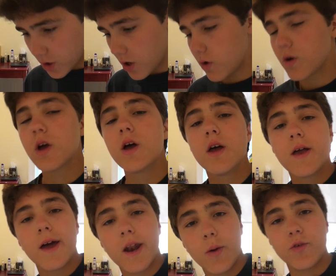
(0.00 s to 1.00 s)
below,
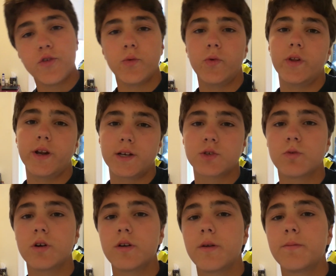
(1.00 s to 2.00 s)
and I'll see you in the next
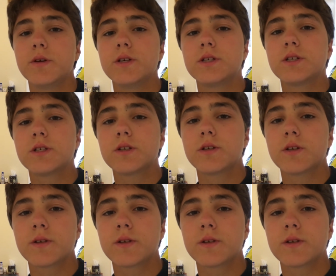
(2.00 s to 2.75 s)
one. Peace.